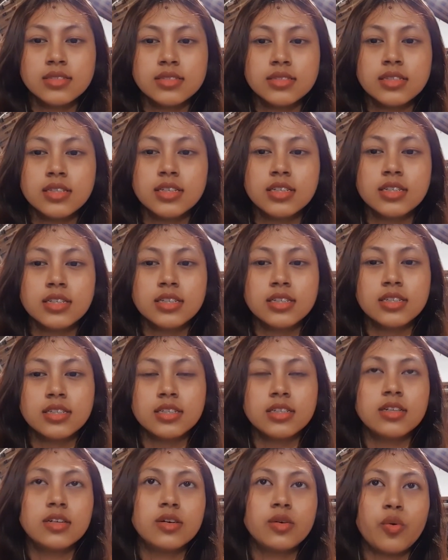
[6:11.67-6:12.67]

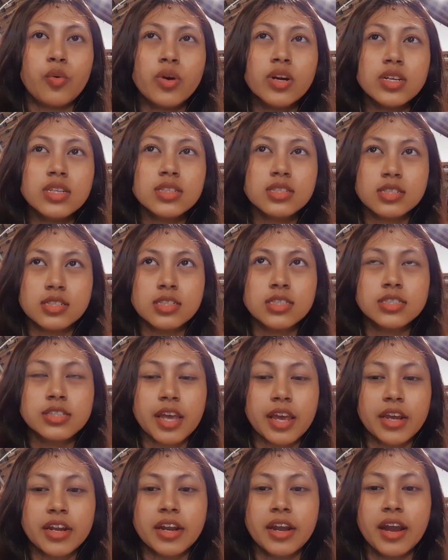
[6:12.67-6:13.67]
the ward nurse
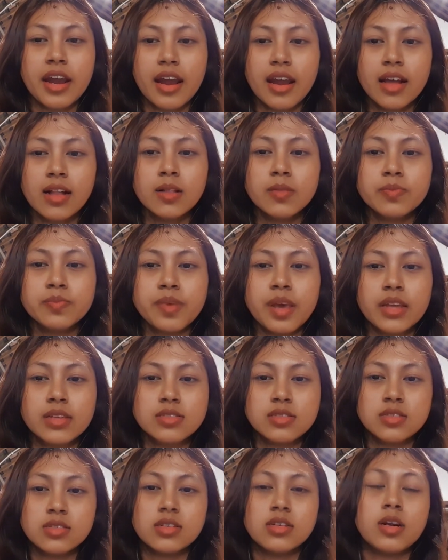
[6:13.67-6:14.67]
can help
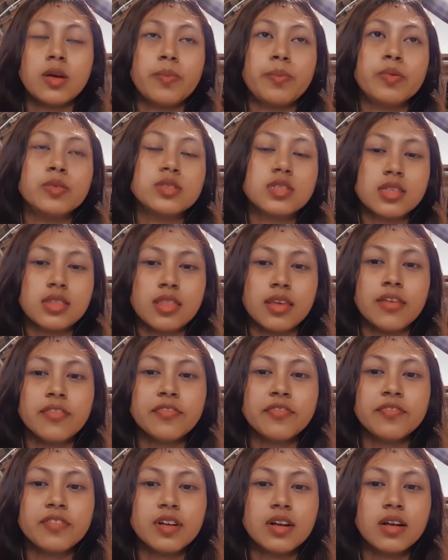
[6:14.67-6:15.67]
ensure a positive
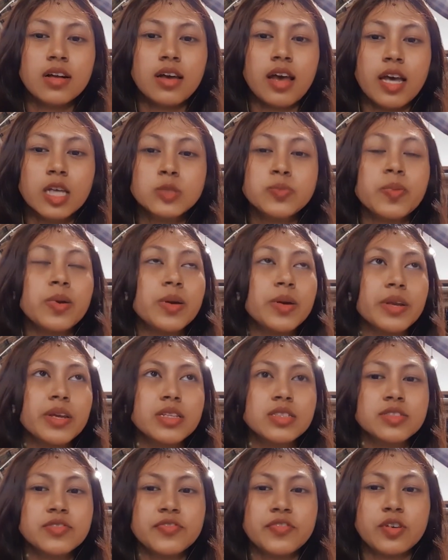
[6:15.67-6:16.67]

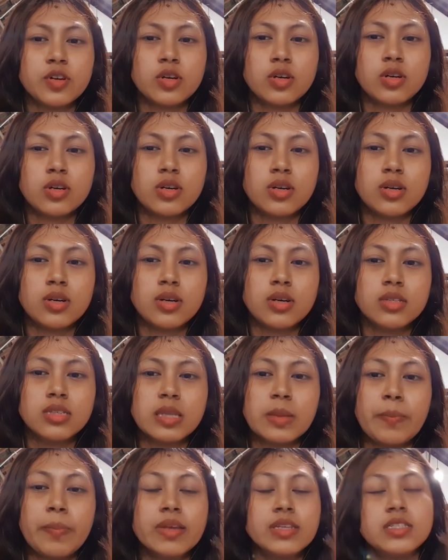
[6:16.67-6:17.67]
experience for
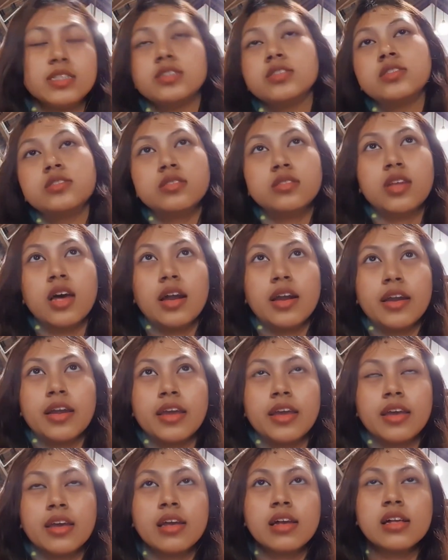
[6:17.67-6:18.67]
the patient
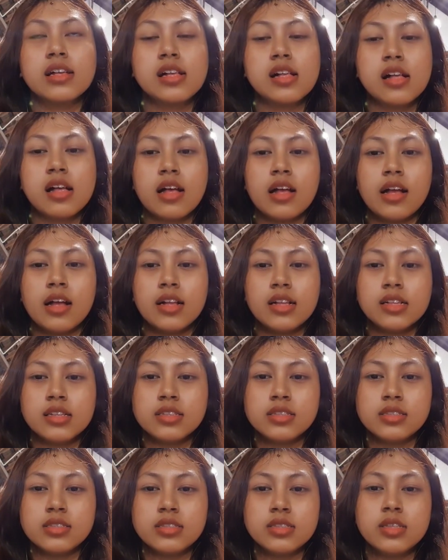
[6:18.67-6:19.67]
during
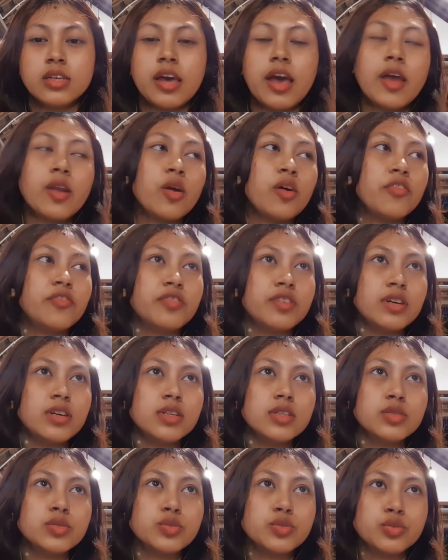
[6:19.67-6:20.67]
the
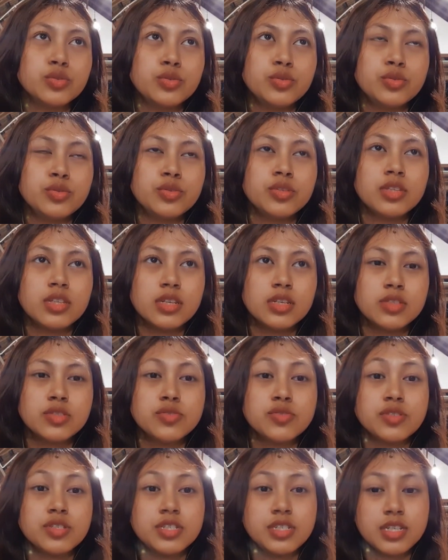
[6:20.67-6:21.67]
handover to the
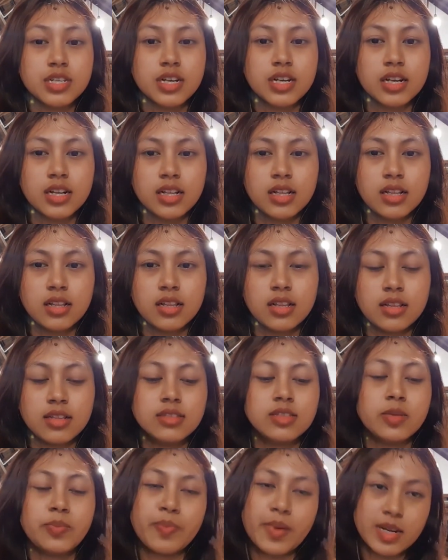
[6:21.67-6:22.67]
surgical
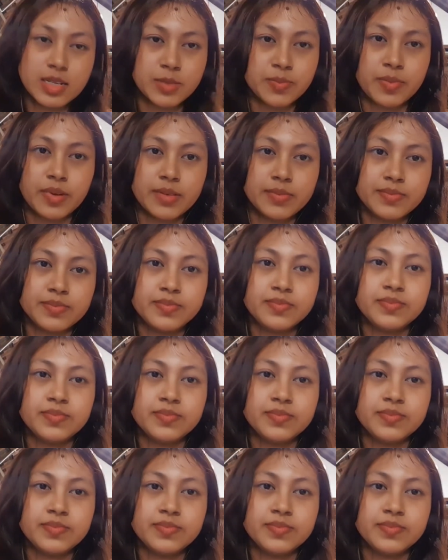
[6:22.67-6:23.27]
department.